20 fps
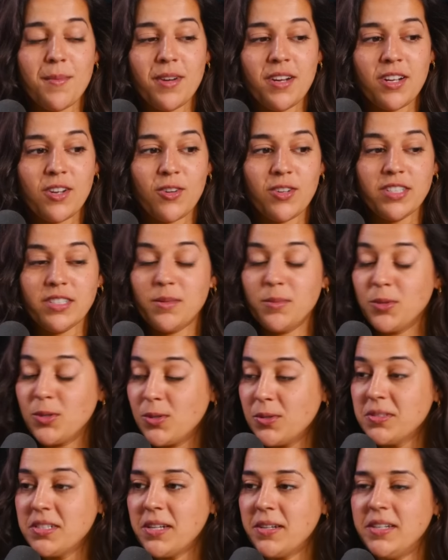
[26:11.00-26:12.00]
going to go get some
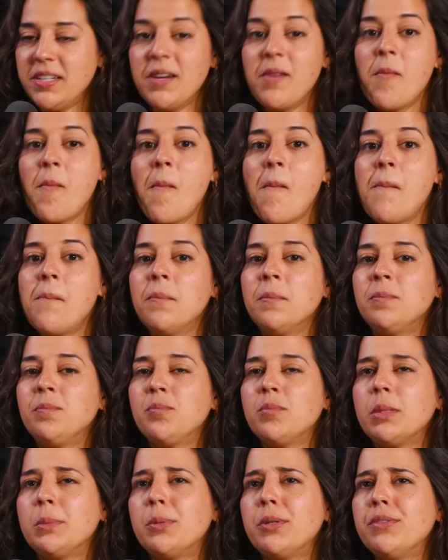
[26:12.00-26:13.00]
crows out here.
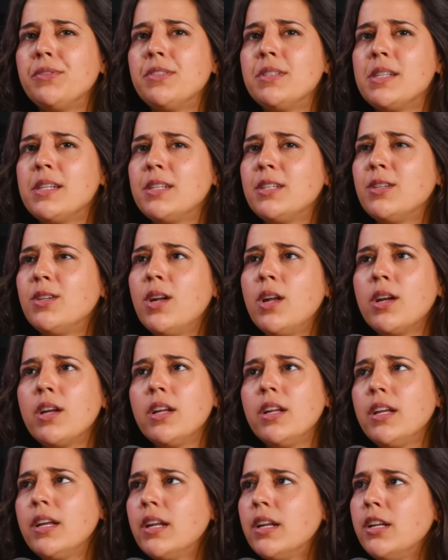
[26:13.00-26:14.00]
My boyfriend's like, you're not
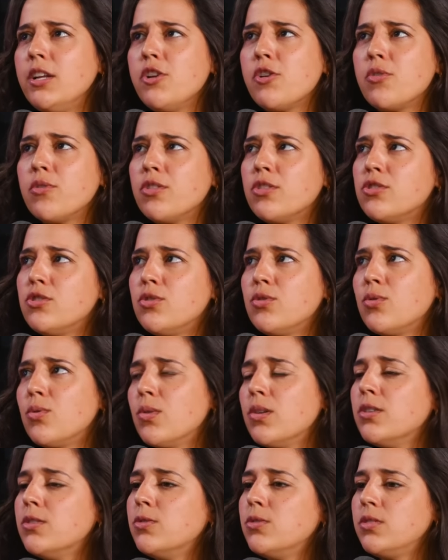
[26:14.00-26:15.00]
going to get any, there's no
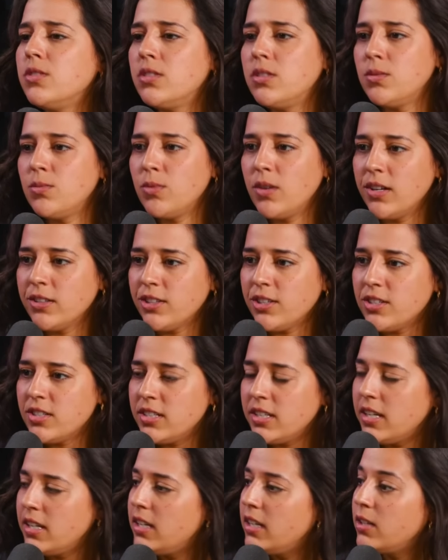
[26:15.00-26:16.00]
crows. We're out there
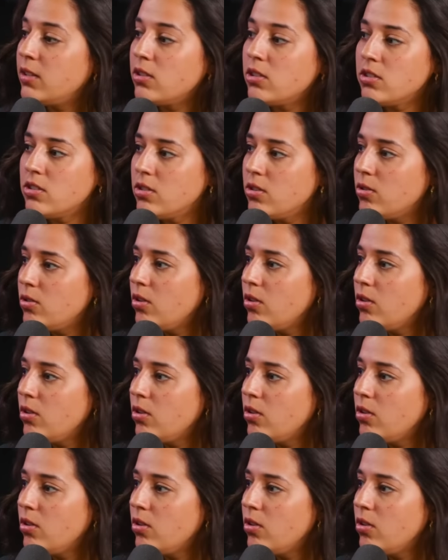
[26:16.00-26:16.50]
standing, there's no